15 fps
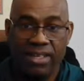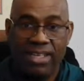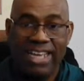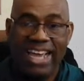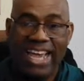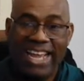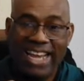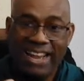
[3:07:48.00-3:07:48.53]

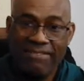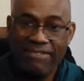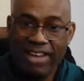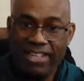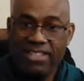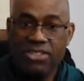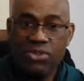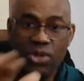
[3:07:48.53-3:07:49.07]

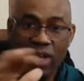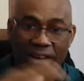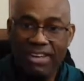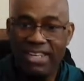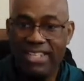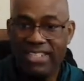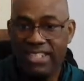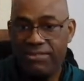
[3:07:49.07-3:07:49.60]
Elevate, to have an
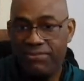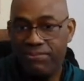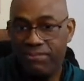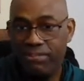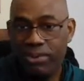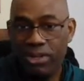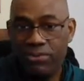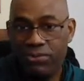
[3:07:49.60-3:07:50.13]
easy
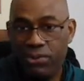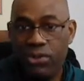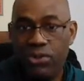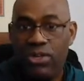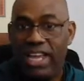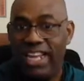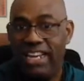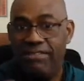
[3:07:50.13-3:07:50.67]
blood flow,
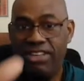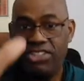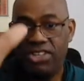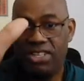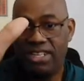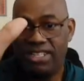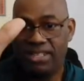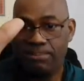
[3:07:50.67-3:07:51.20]
elevation
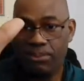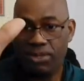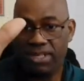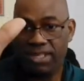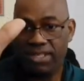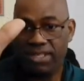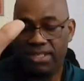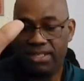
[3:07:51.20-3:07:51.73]
is
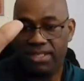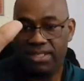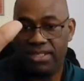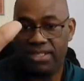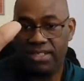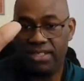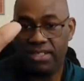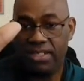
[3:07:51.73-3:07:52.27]
important
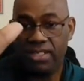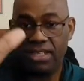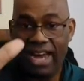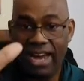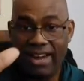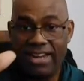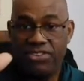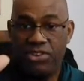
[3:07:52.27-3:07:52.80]

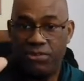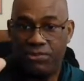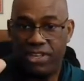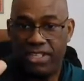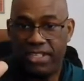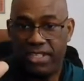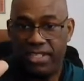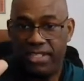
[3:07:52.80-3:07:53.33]
around your feet.
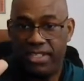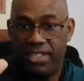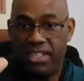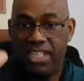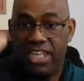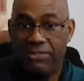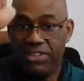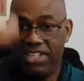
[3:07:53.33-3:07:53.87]

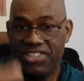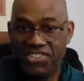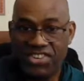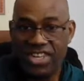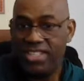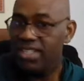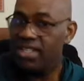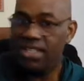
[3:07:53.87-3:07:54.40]
If it is
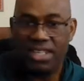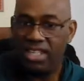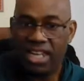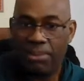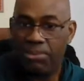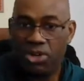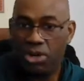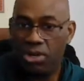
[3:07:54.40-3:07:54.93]
straight, there will be
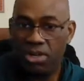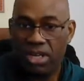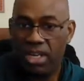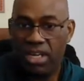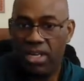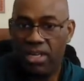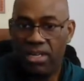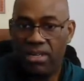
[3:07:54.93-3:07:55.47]
no
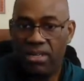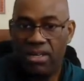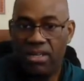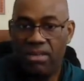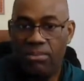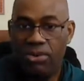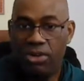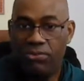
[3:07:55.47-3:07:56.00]

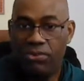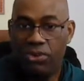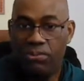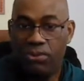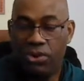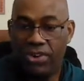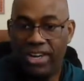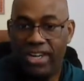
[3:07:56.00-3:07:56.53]
blood flow
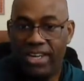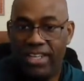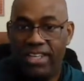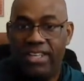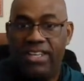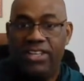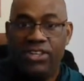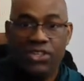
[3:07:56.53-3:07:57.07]
correctly.
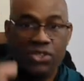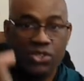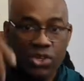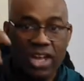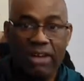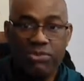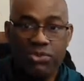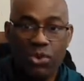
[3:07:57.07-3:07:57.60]
So you
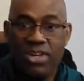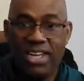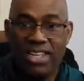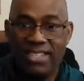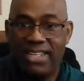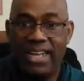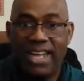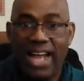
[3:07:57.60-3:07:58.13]
have to
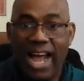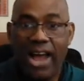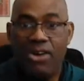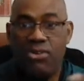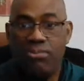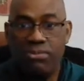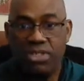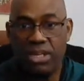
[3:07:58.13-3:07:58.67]
understand
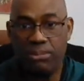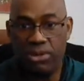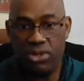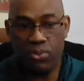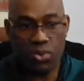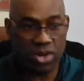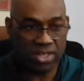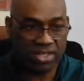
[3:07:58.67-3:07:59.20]
how the body
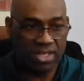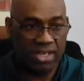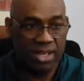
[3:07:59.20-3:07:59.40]
works.